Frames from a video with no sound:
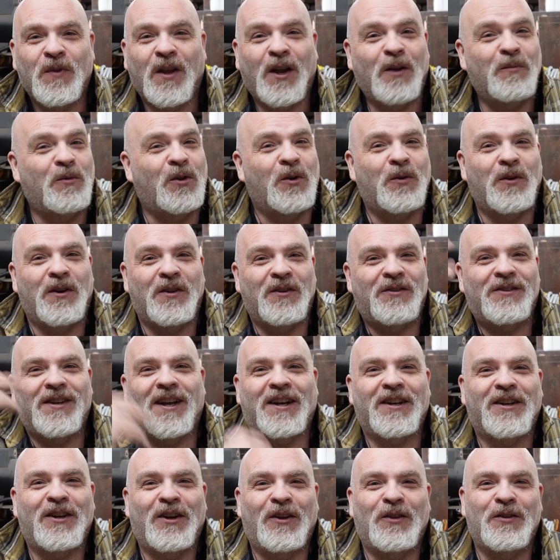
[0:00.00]
I'm doing a
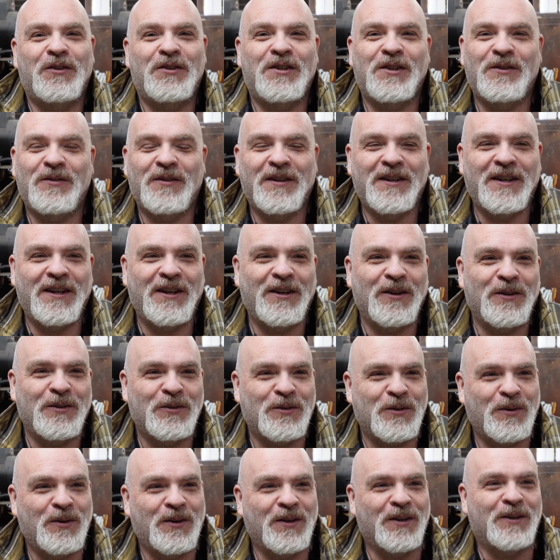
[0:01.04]
technology video
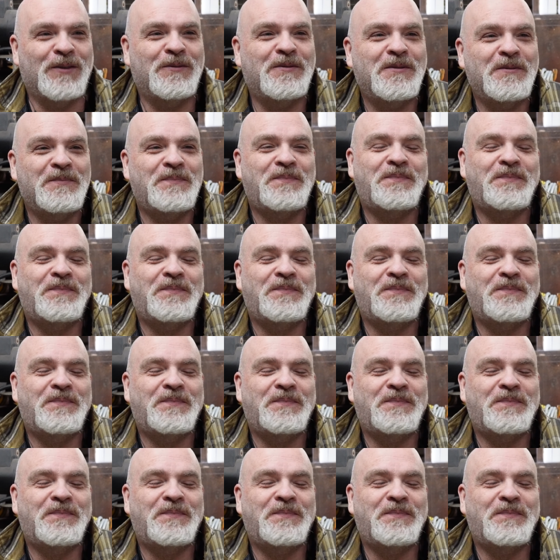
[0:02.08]
sort of.